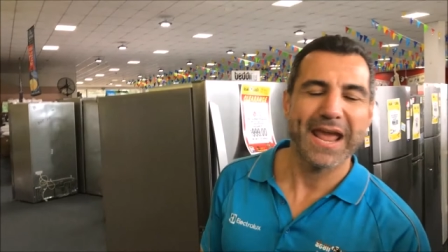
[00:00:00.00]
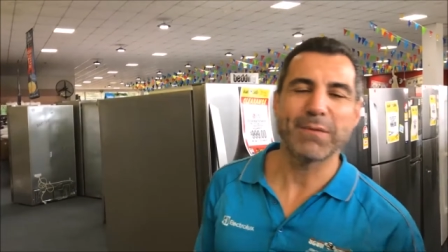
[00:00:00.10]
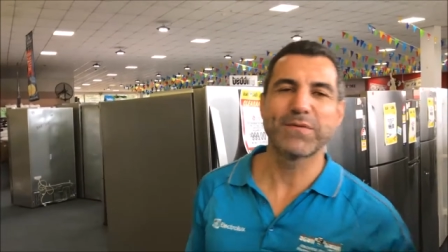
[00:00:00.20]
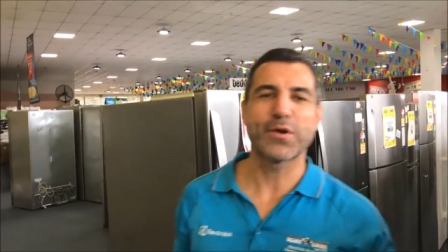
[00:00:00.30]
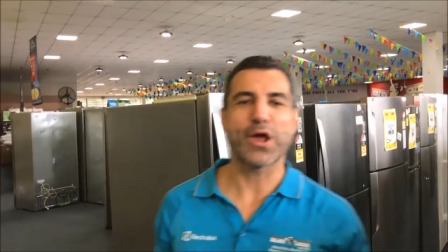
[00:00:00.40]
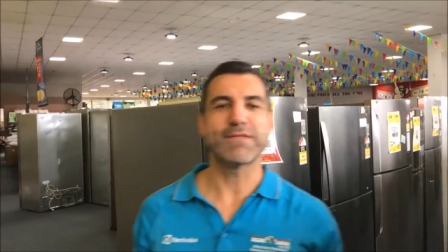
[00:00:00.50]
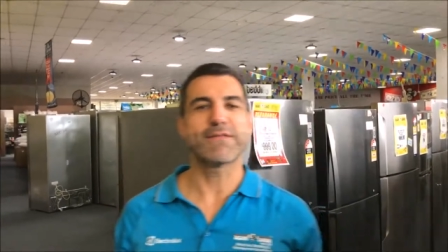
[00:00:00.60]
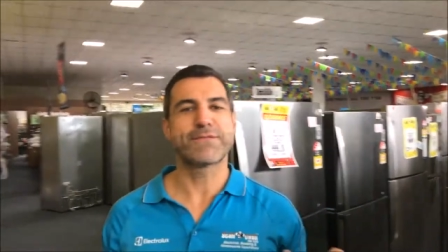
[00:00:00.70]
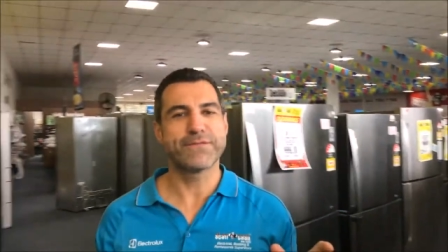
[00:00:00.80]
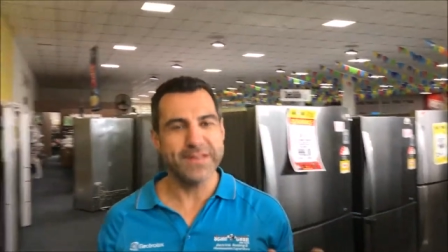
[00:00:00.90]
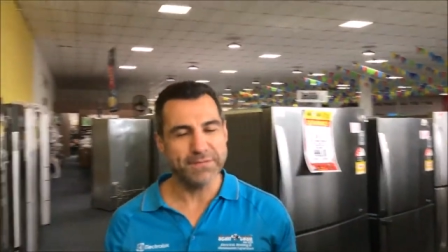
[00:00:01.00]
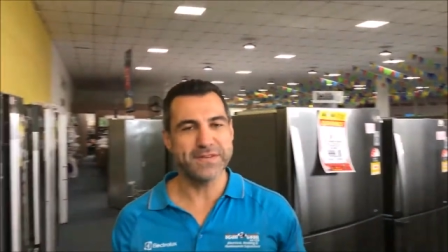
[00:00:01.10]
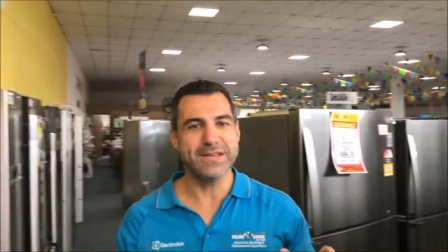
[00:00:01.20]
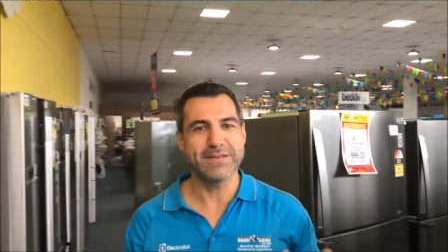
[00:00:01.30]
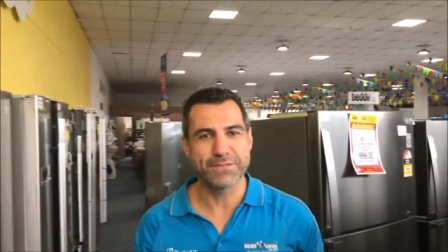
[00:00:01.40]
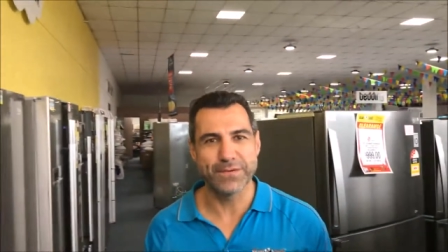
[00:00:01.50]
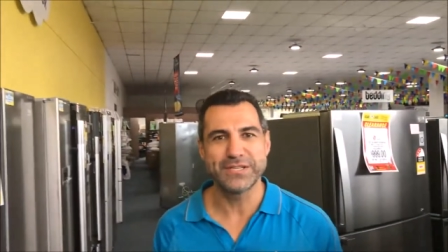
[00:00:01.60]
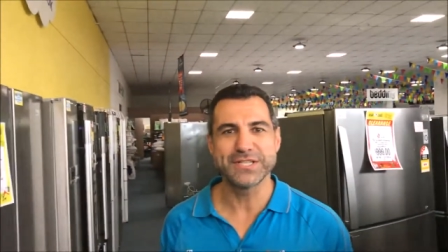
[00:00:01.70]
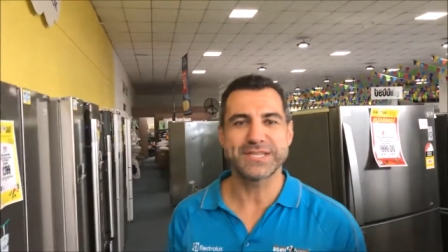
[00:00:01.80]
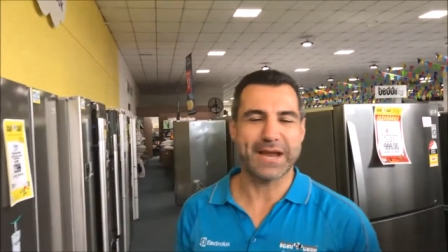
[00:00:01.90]
and we've got over 50
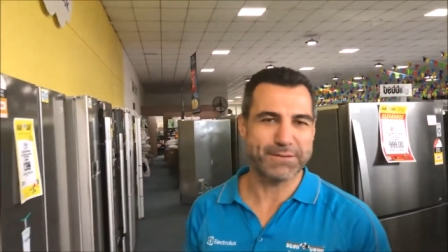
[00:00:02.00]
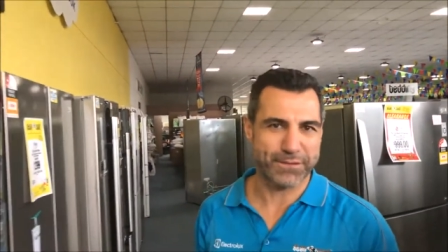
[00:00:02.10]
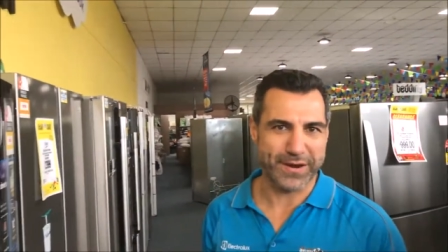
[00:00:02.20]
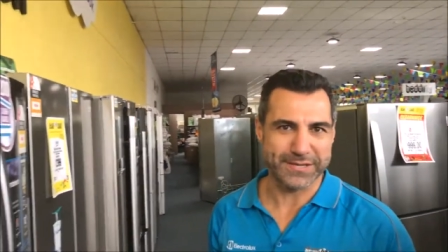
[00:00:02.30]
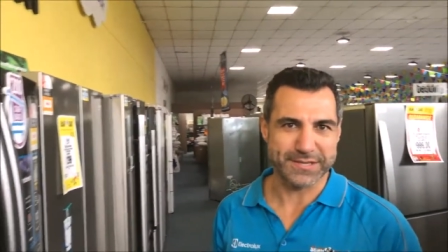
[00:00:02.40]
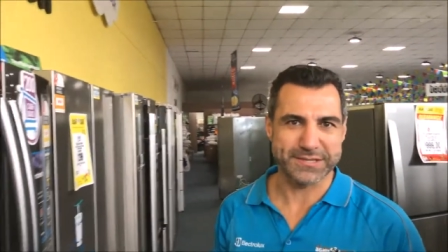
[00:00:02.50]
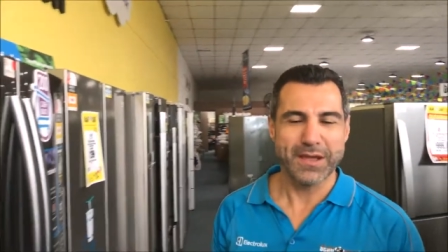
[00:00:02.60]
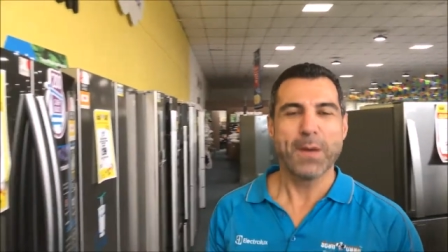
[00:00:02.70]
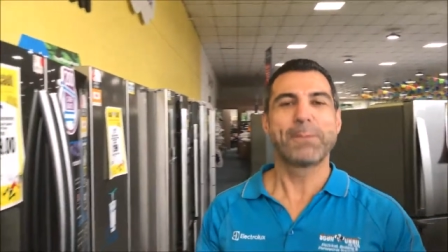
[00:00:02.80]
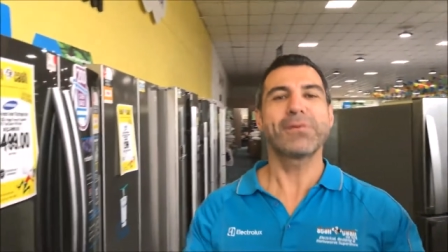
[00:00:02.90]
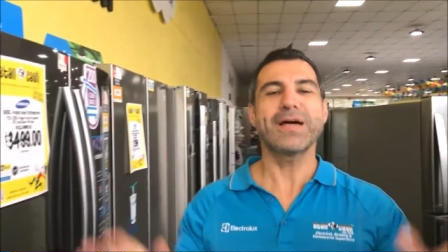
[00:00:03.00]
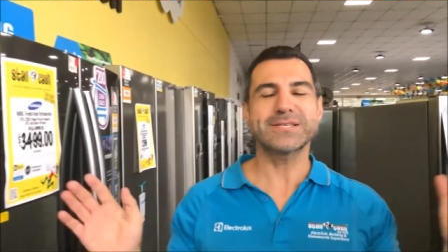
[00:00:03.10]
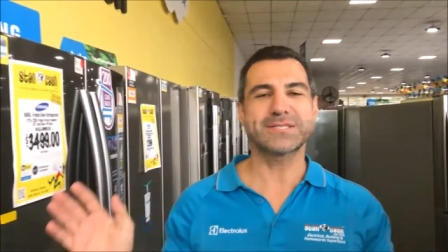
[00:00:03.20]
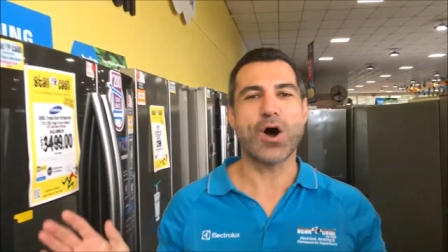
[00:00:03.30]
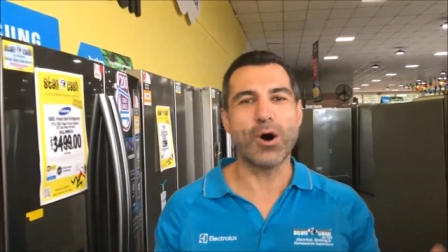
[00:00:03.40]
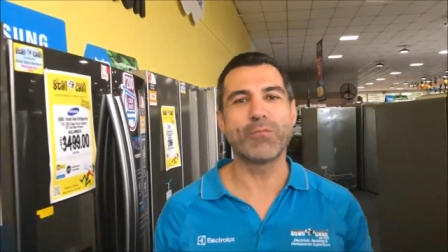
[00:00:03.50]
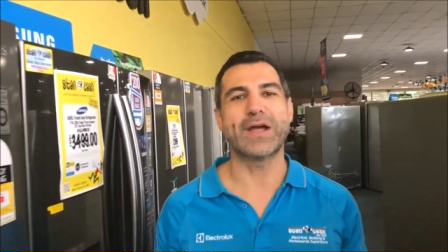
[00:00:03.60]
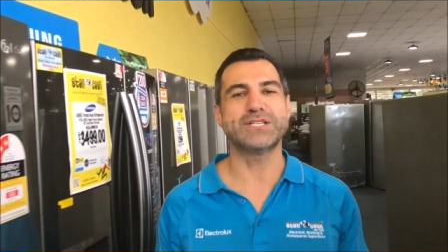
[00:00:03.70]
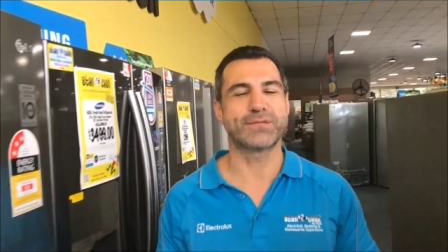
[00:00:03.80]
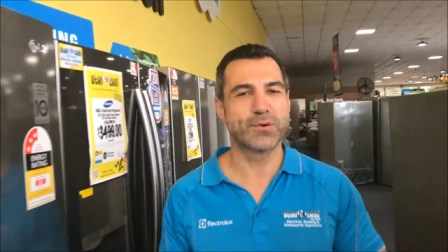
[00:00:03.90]
fridges and freezers, plus a whole
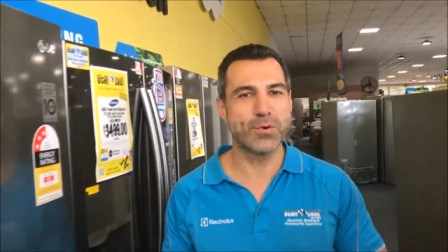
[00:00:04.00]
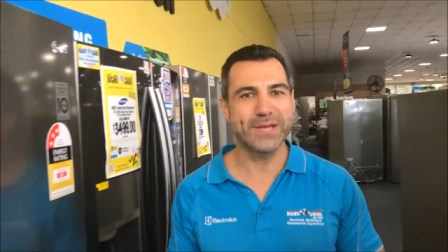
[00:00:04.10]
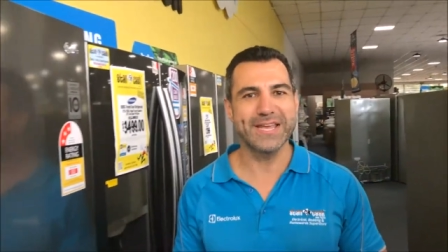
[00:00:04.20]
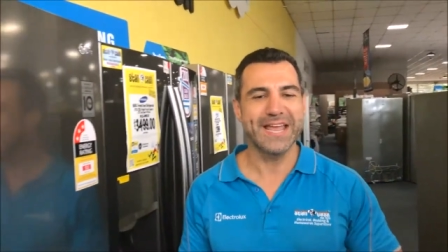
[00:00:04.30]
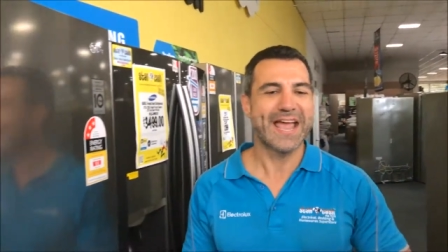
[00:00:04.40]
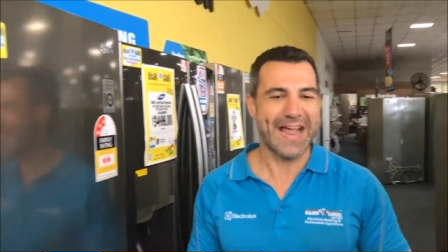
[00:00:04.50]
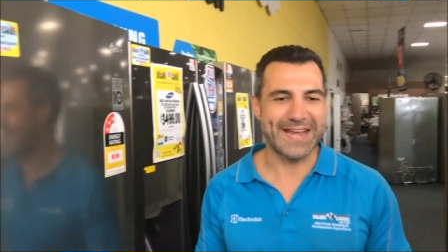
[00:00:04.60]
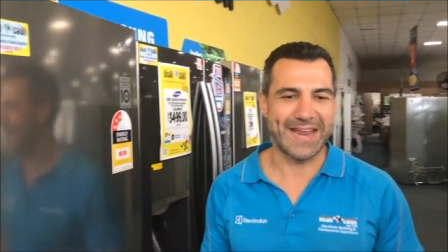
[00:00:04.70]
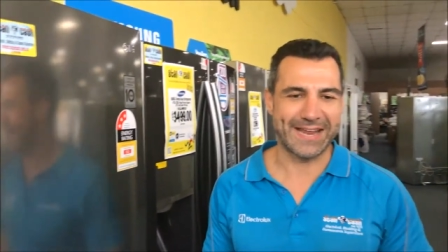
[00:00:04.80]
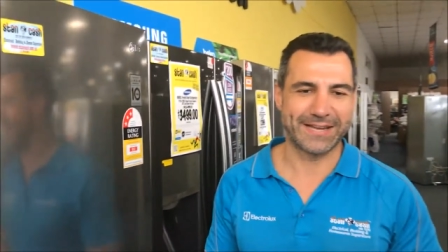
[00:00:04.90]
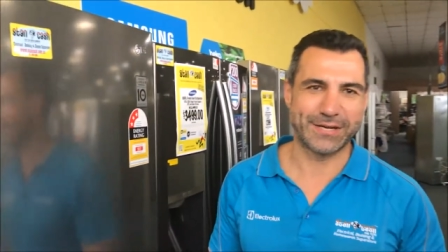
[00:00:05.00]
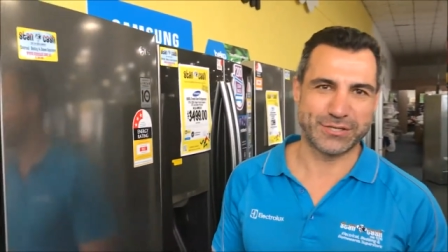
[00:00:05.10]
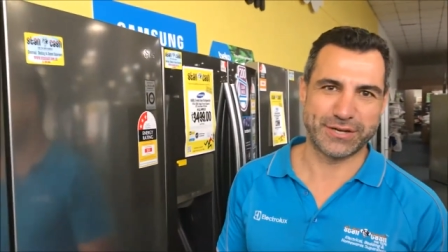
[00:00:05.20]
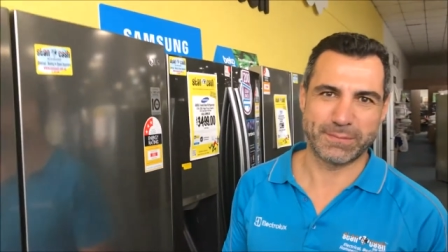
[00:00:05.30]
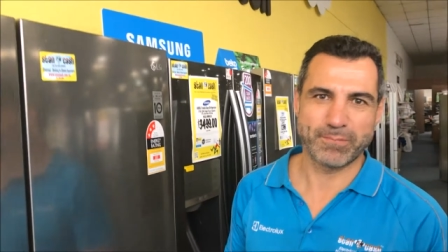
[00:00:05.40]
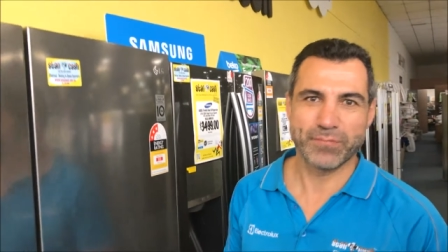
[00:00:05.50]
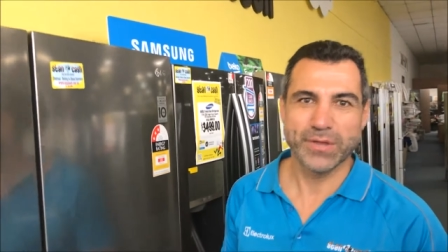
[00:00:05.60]
range of cooking and air conditioning.